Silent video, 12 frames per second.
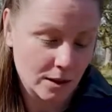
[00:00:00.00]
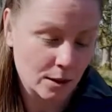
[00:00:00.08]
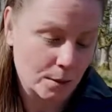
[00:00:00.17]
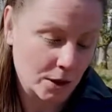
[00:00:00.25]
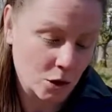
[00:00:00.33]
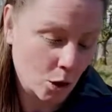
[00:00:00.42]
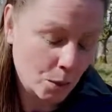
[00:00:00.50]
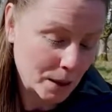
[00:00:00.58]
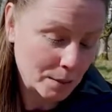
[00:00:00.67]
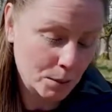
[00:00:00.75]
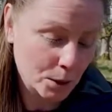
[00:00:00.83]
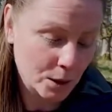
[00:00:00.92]
It could be a
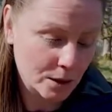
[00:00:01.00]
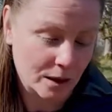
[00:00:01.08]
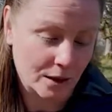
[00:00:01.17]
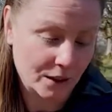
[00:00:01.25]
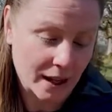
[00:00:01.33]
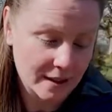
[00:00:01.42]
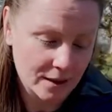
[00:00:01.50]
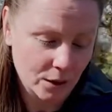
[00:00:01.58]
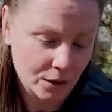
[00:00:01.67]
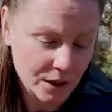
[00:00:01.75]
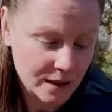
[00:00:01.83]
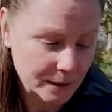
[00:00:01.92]
chopping board or a flat
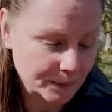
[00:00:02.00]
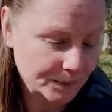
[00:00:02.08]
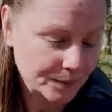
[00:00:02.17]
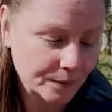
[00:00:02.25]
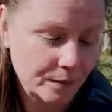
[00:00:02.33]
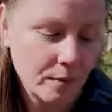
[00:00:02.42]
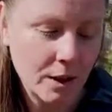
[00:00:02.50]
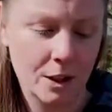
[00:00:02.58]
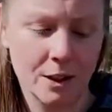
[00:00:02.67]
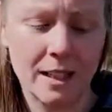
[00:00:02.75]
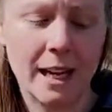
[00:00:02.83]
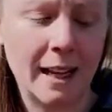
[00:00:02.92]
surface,
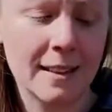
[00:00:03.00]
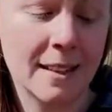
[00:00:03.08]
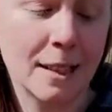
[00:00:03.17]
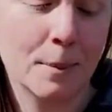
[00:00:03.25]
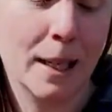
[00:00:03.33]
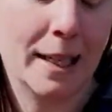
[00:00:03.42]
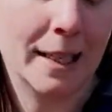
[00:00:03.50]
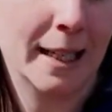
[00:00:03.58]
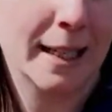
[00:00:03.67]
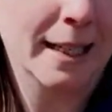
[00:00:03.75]
your decanting bag